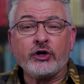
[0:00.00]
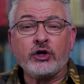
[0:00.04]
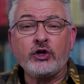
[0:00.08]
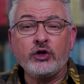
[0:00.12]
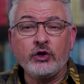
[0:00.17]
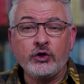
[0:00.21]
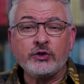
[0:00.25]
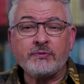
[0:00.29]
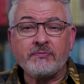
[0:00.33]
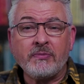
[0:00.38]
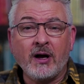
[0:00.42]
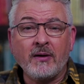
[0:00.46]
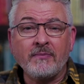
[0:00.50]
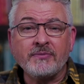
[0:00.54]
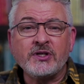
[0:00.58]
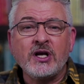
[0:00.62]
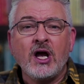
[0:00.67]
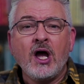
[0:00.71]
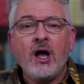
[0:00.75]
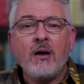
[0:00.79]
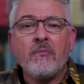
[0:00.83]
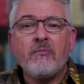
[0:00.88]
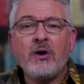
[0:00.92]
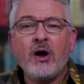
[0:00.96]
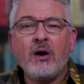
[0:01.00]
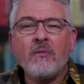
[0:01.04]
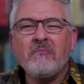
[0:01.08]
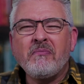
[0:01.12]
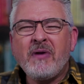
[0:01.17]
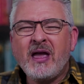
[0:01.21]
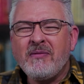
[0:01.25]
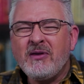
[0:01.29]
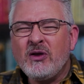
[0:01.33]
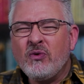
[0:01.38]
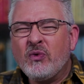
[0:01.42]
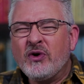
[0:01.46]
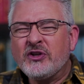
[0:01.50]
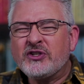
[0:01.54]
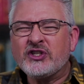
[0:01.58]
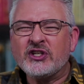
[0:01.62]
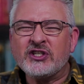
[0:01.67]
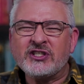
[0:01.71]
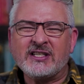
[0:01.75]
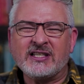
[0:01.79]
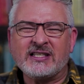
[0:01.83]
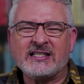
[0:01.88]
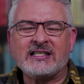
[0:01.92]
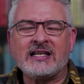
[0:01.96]
to Goosebumps, but maybe with
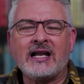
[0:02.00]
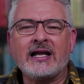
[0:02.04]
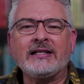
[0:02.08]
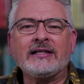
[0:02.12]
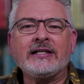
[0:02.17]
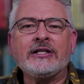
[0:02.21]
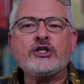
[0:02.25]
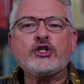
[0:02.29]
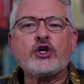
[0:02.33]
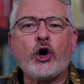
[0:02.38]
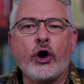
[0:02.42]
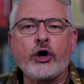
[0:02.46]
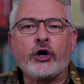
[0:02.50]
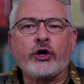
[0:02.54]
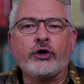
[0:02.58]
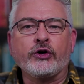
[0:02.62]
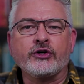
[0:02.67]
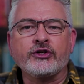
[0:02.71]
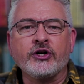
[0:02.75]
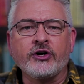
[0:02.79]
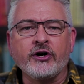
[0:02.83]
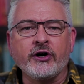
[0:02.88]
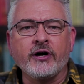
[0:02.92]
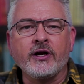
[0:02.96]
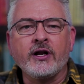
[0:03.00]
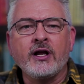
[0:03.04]
just a slightly darker turn.